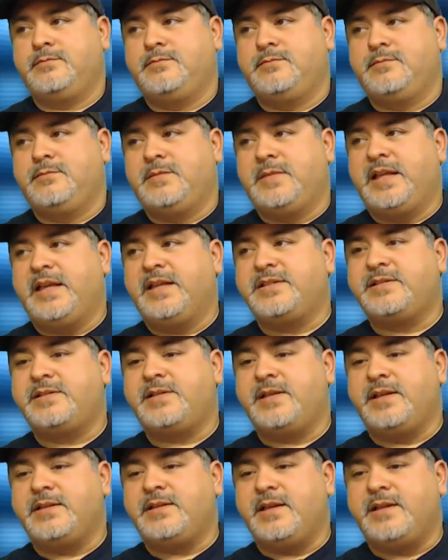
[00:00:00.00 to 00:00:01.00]
It's
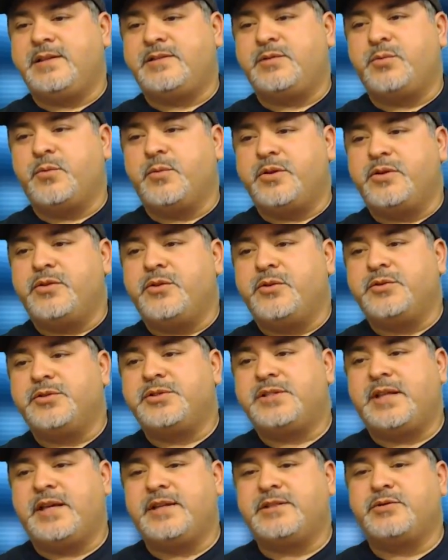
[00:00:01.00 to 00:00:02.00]
one of those
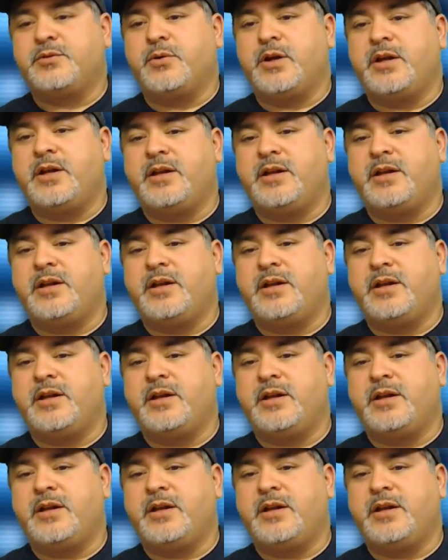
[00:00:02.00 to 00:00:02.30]
things where